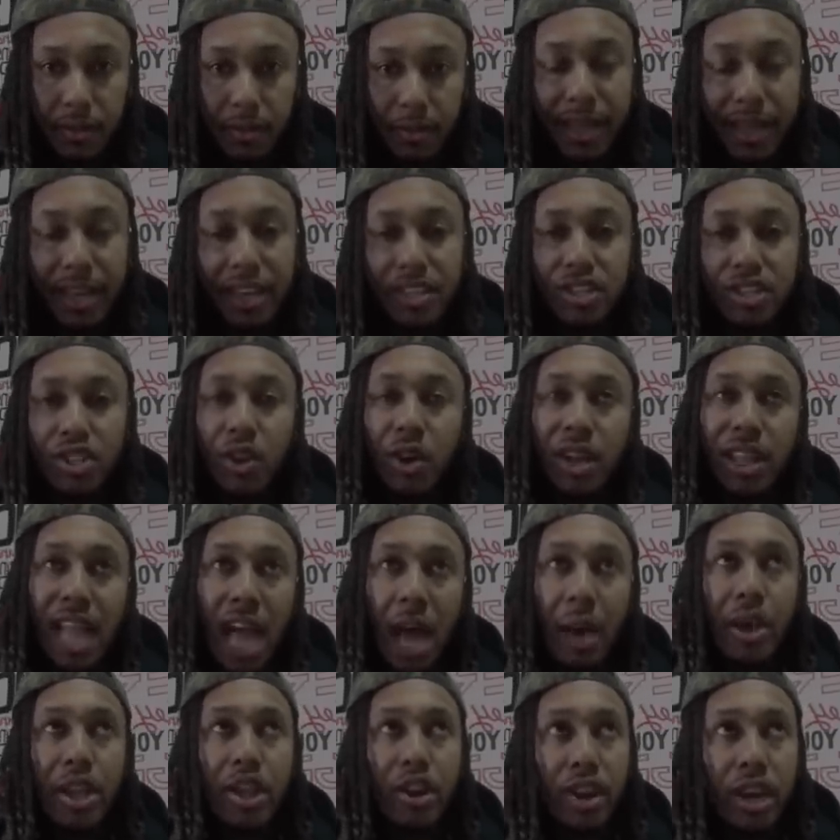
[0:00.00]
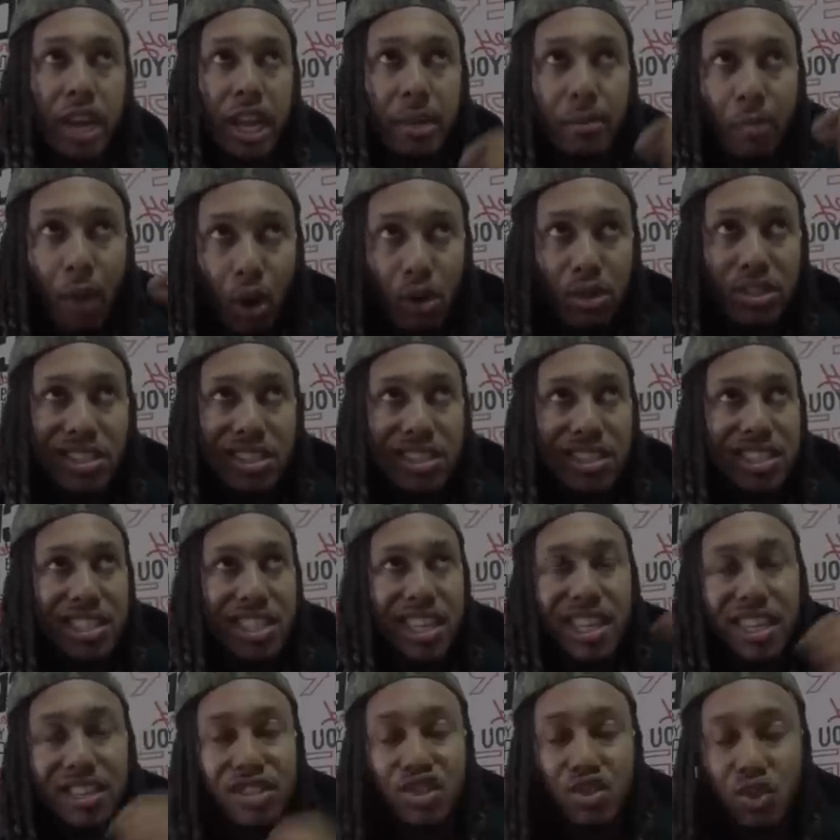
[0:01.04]
Because you're allowing your emotions
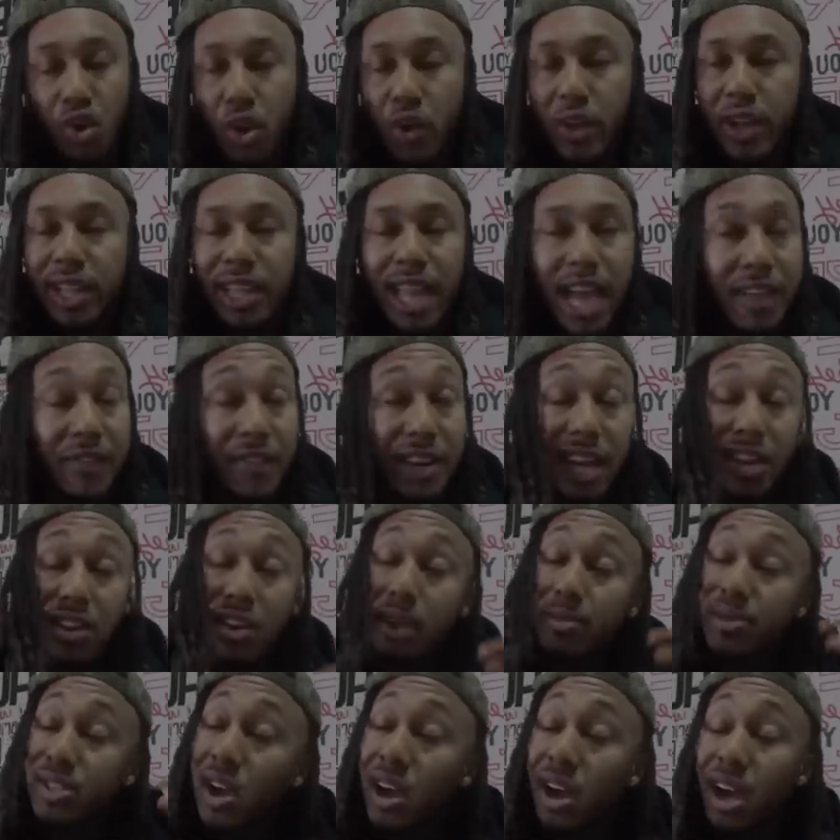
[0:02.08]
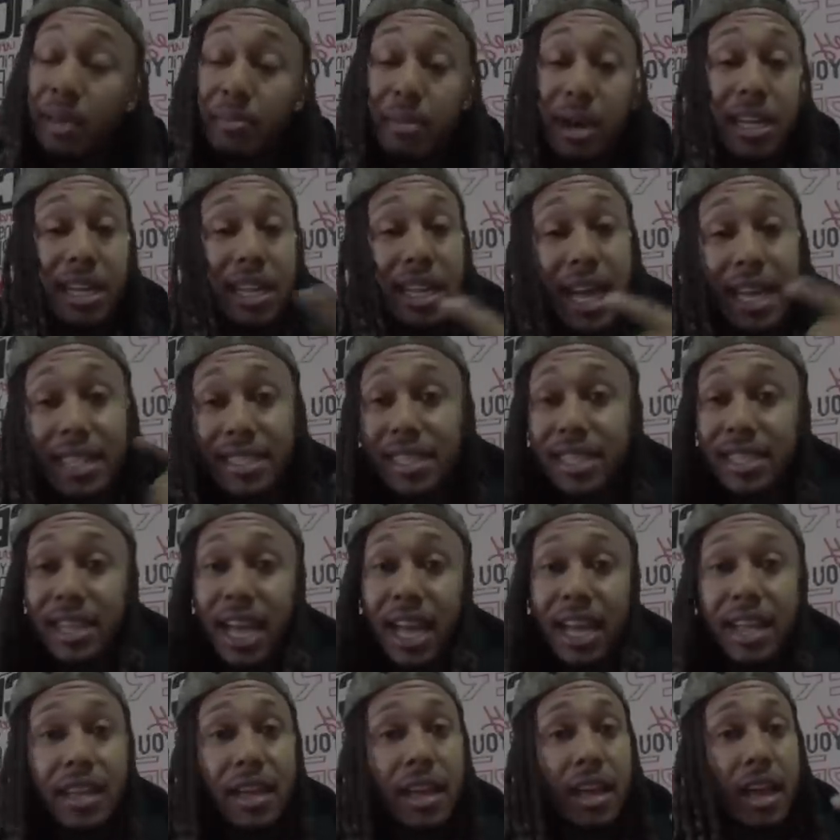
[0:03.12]
to control your life. And I know I'm talking about a lot
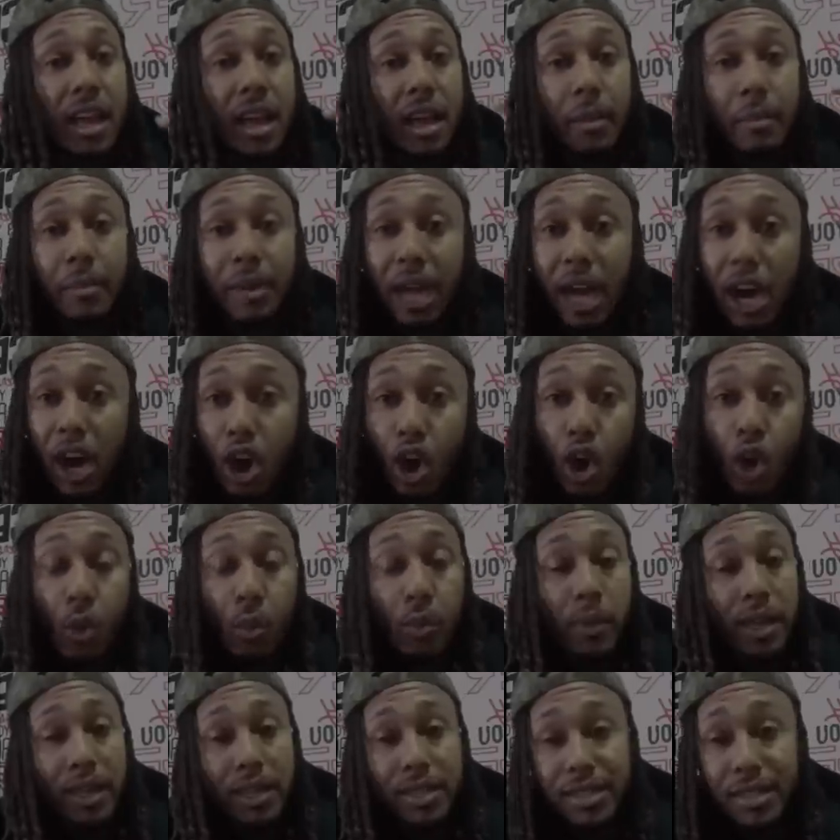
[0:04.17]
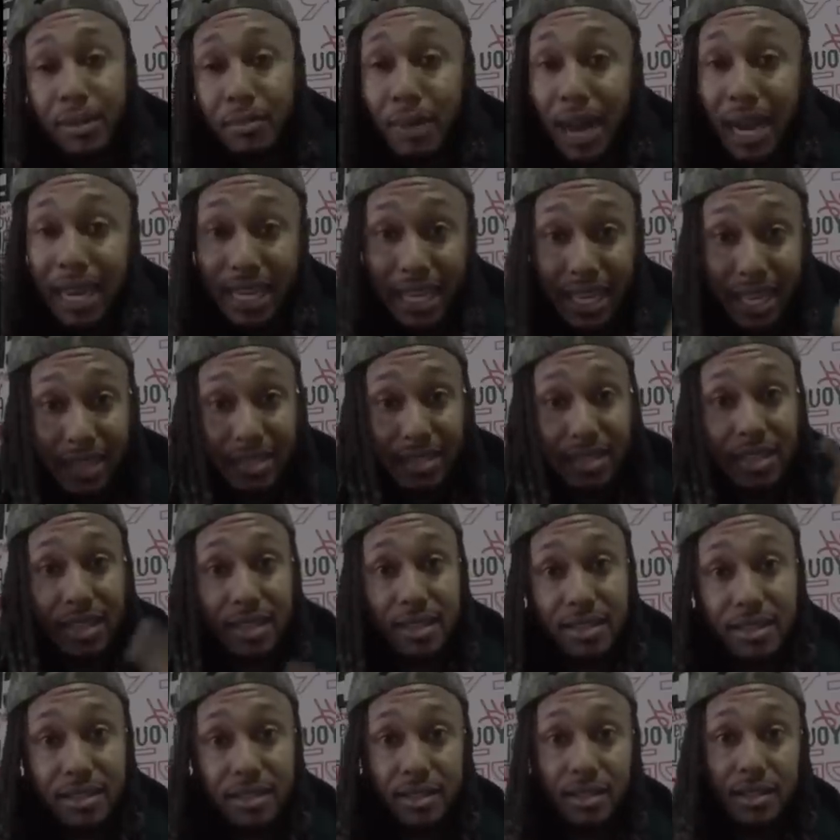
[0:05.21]
tonight, but I hope somebody gets
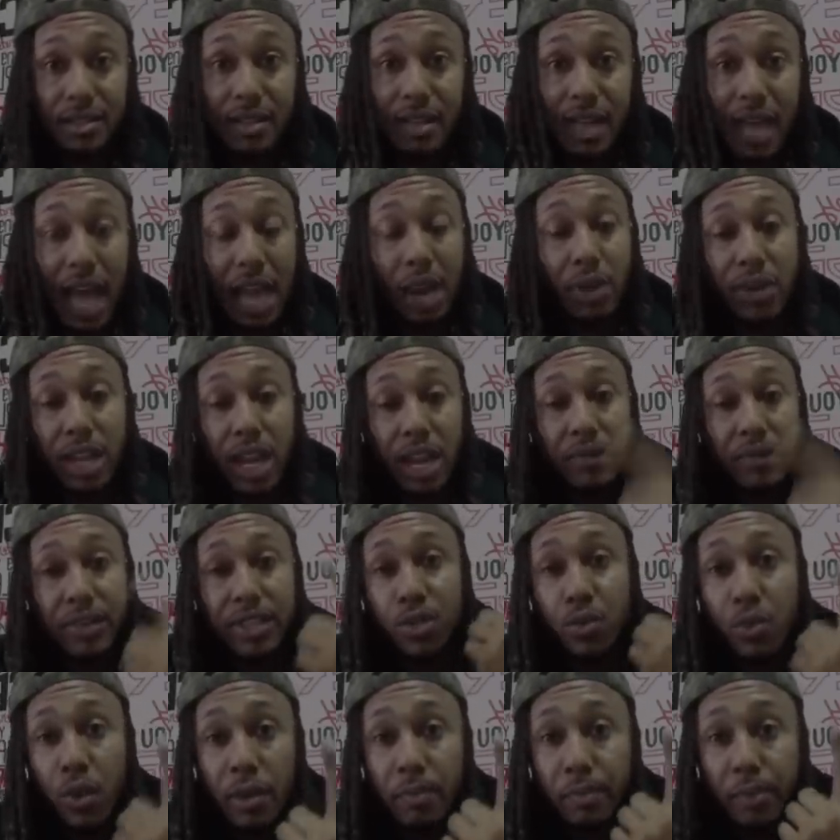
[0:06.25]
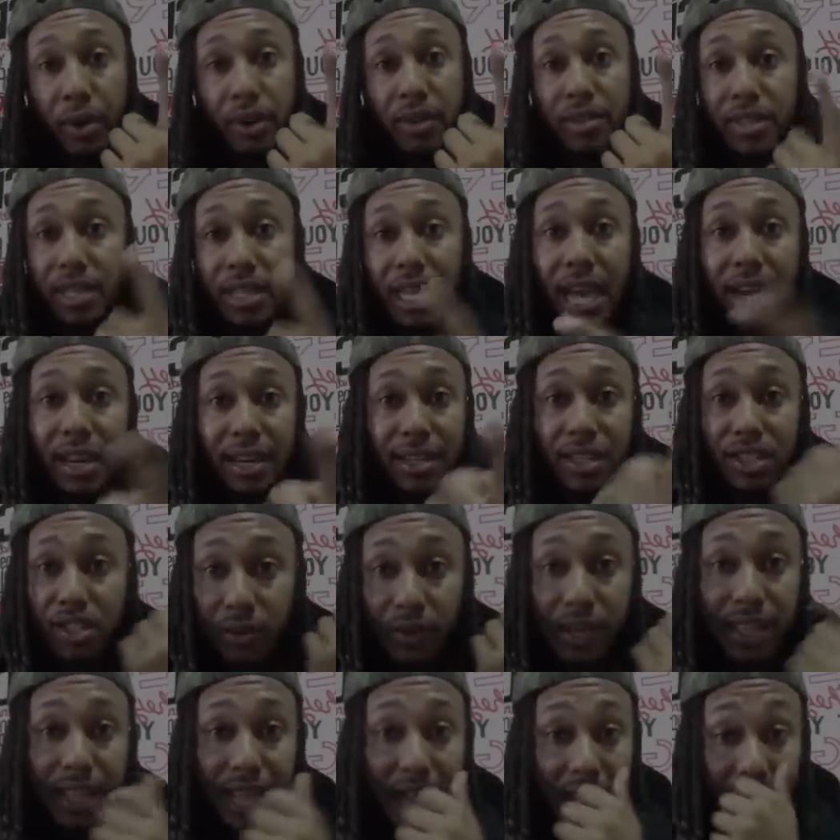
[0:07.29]
this. I don't care if it's one person out of these
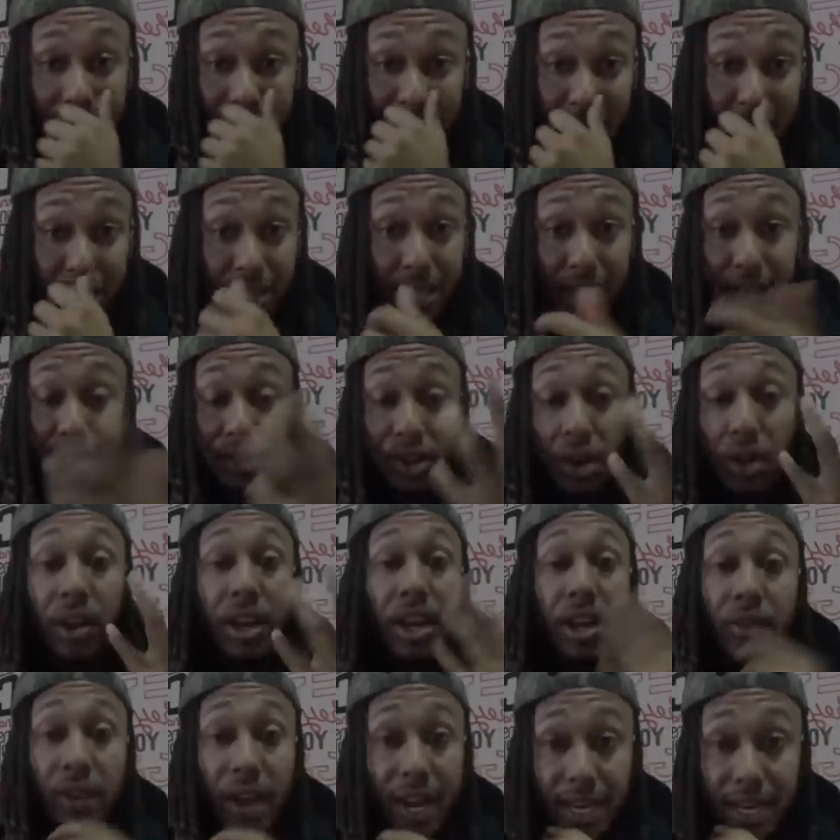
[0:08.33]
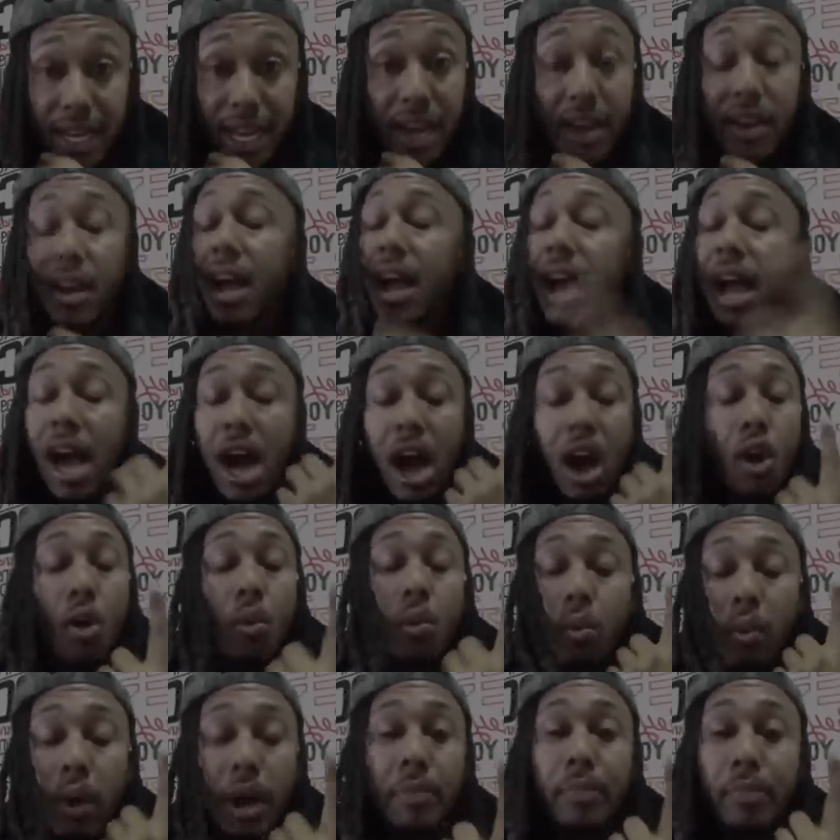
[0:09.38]
3,000 here that's on here right now. I
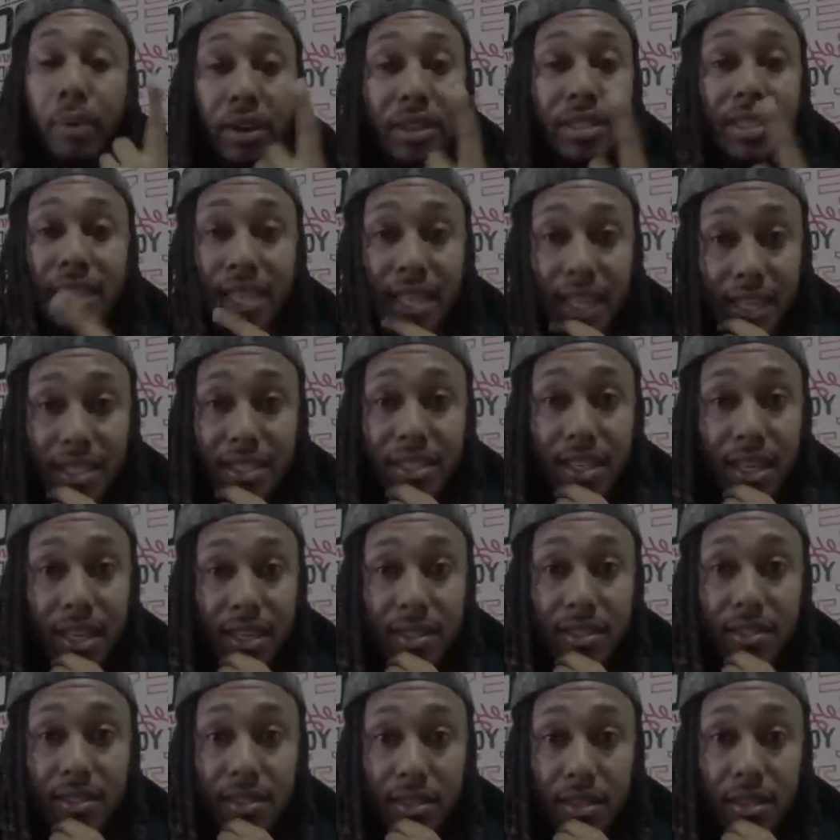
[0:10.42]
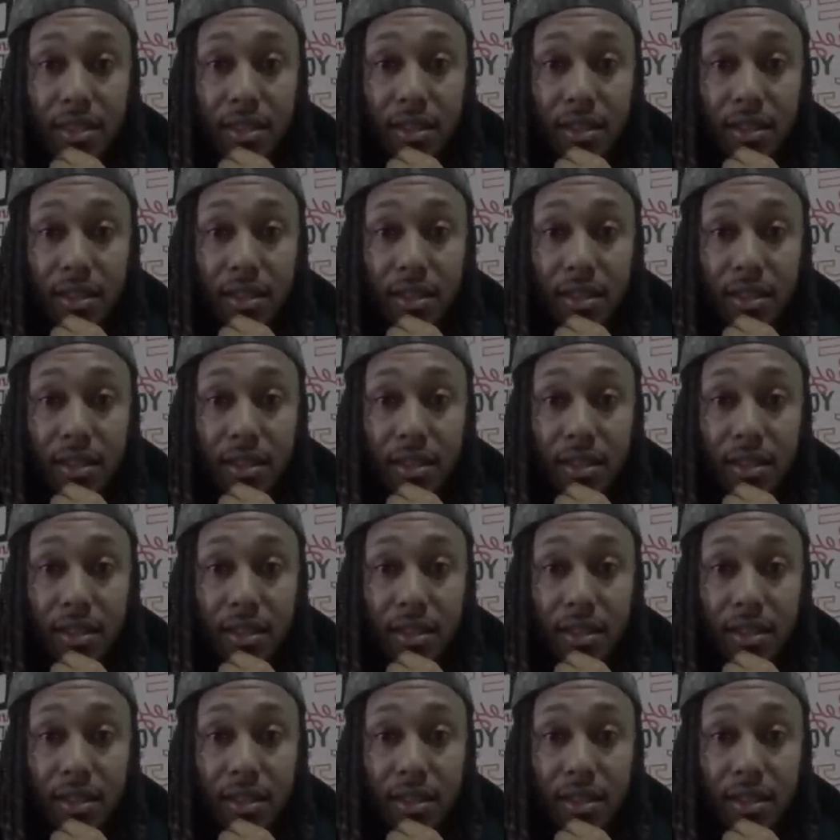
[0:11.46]
hope one person gets this.